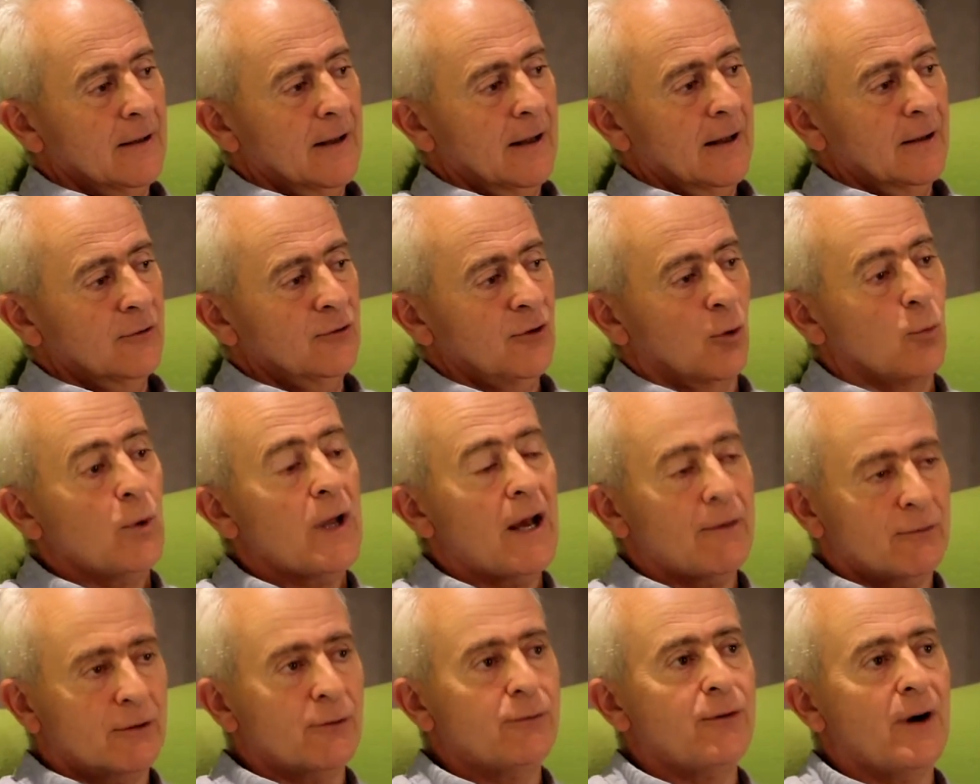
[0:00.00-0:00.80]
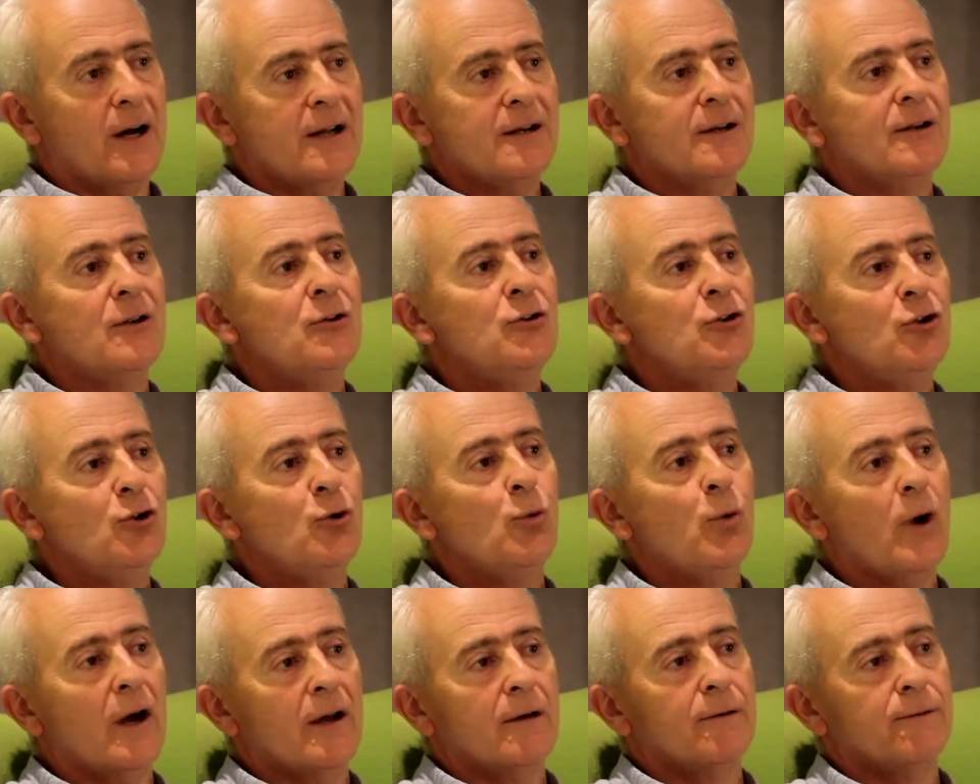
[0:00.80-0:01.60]
So we have to find a new
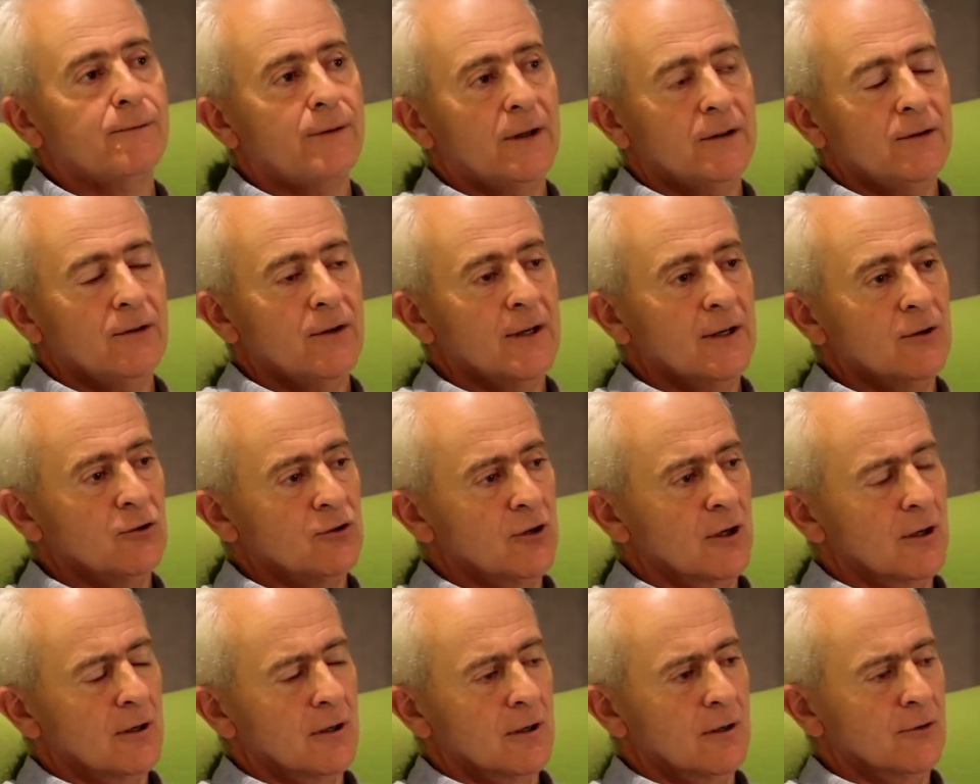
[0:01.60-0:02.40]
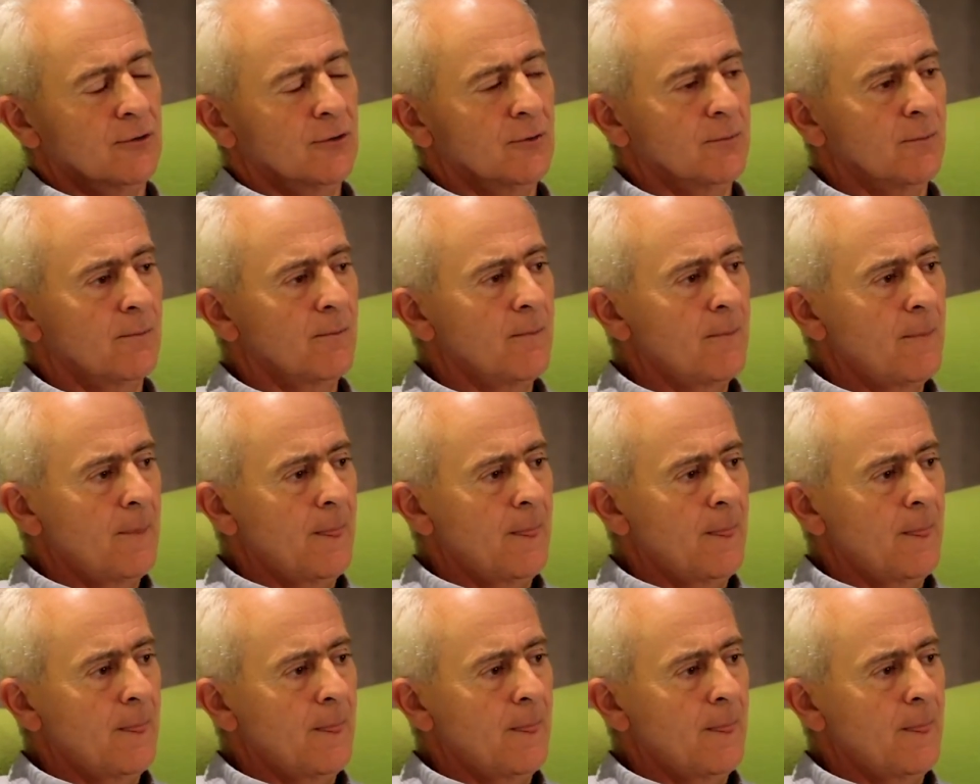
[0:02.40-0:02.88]
way of funding journalism.